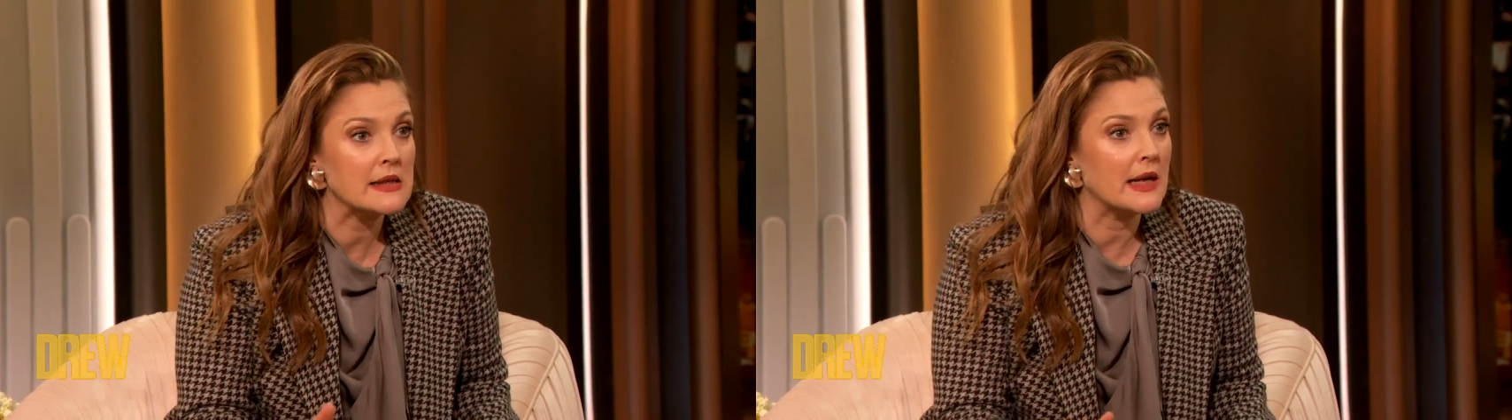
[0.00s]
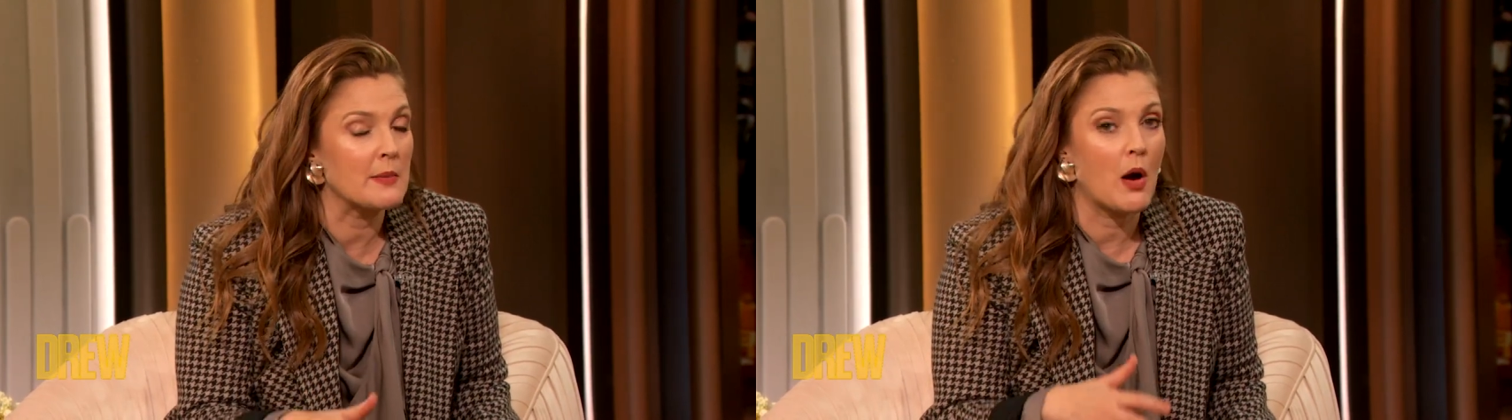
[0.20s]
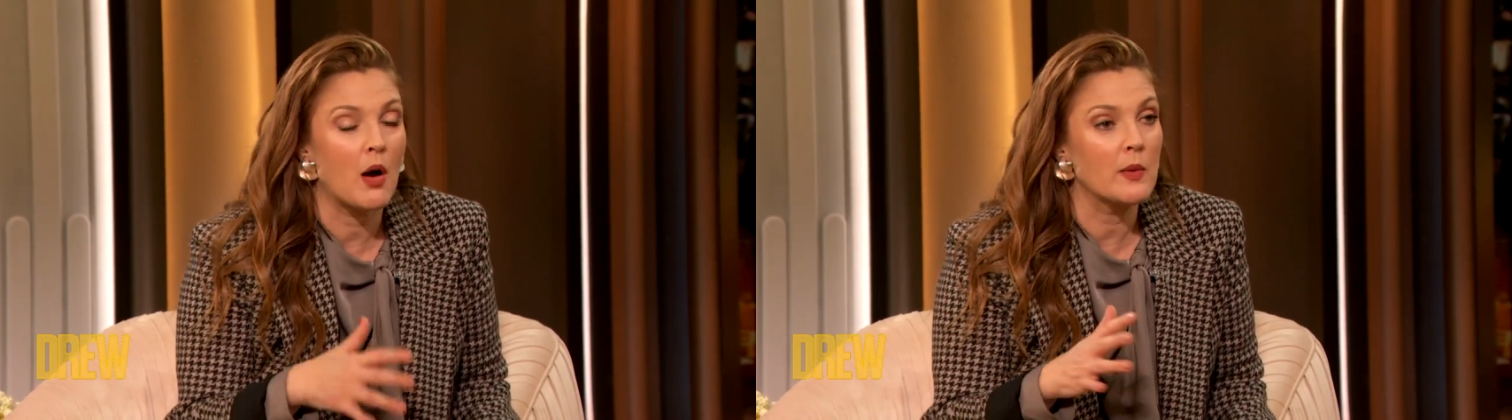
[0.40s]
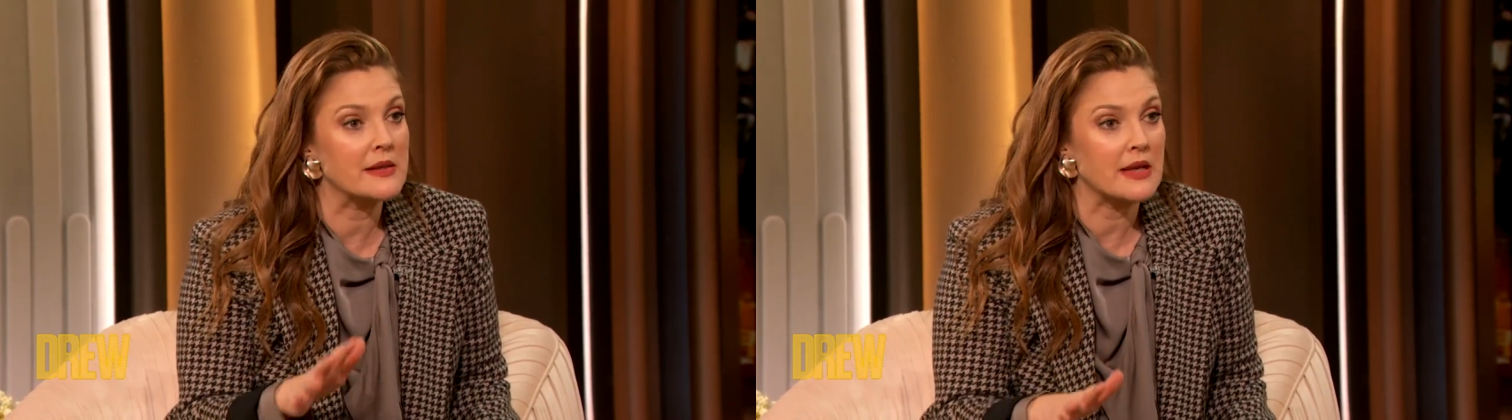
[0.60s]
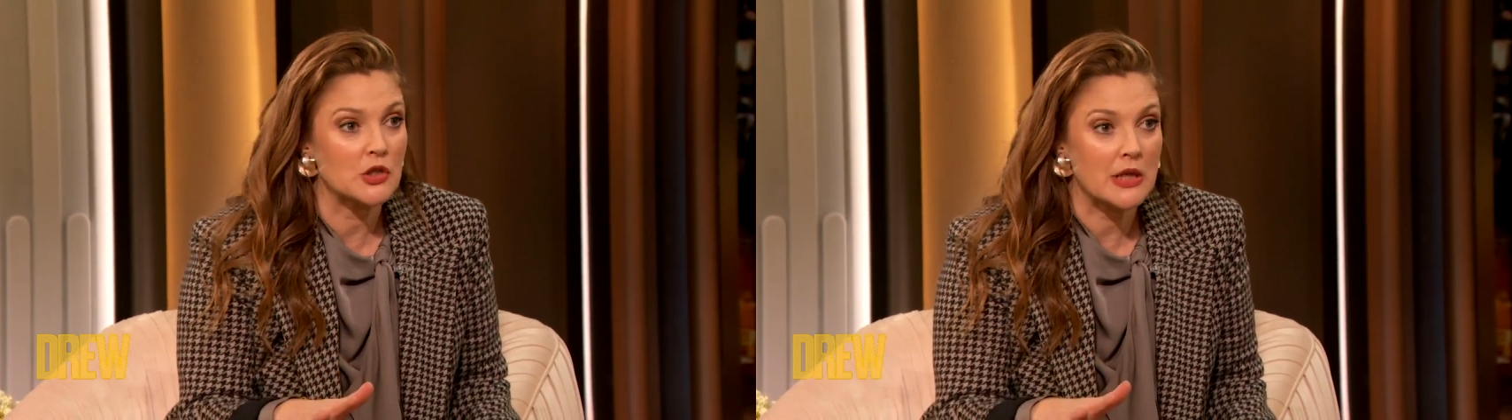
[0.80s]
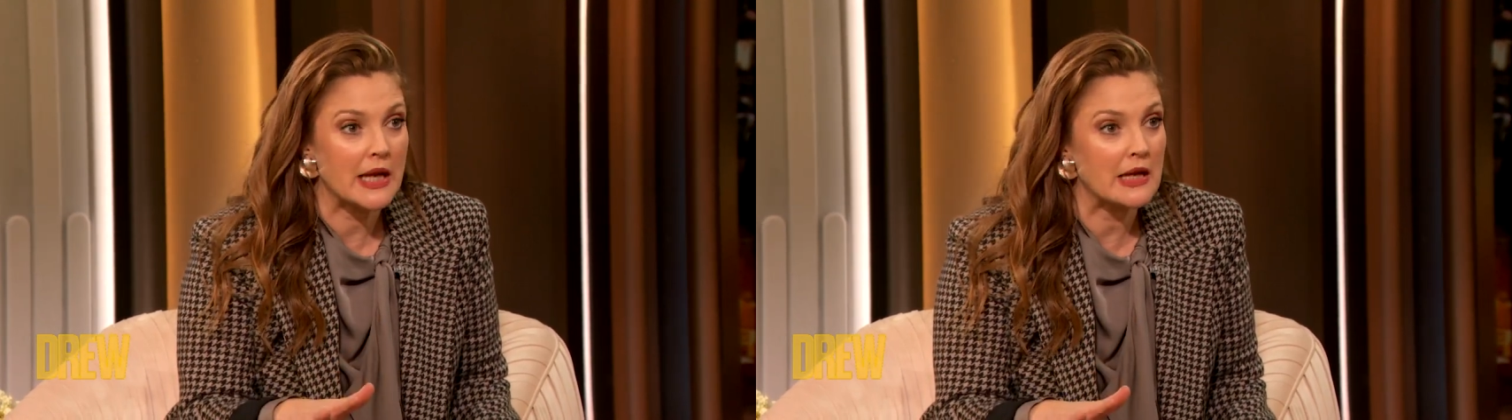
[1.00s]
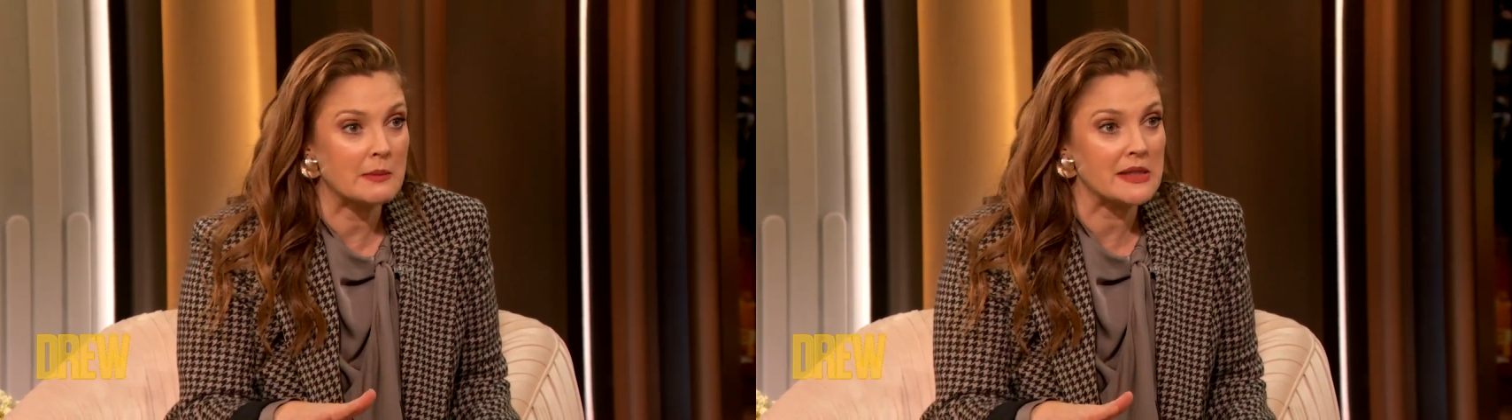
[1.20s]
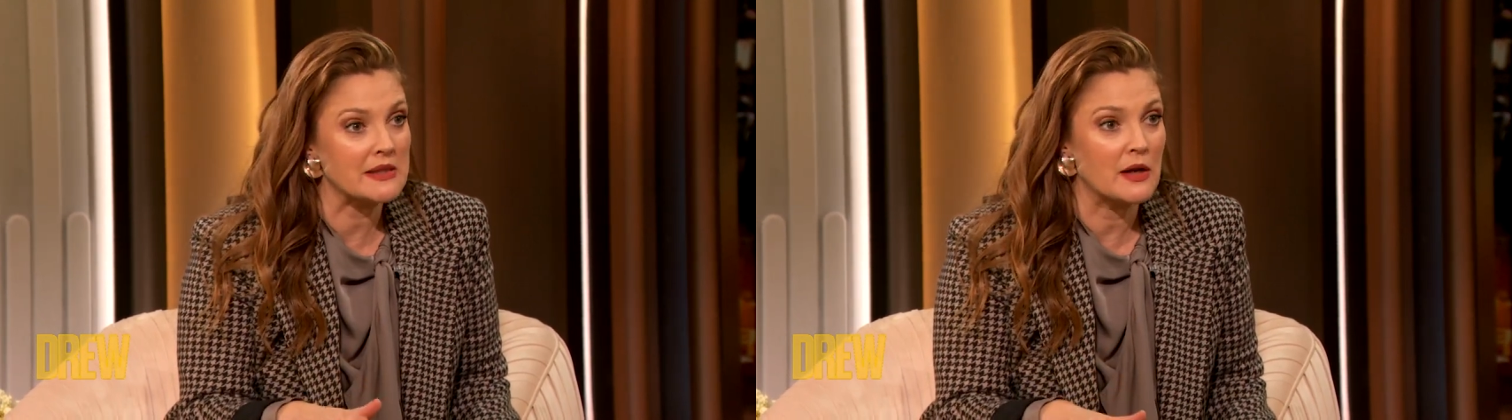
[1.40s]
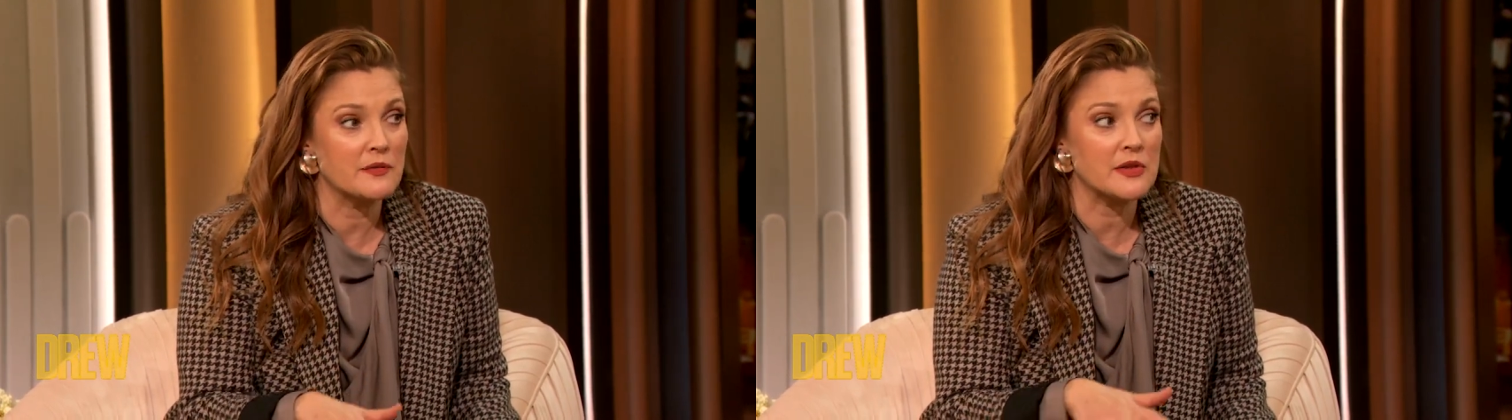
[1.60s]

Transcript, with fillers: And I'm always educating myself.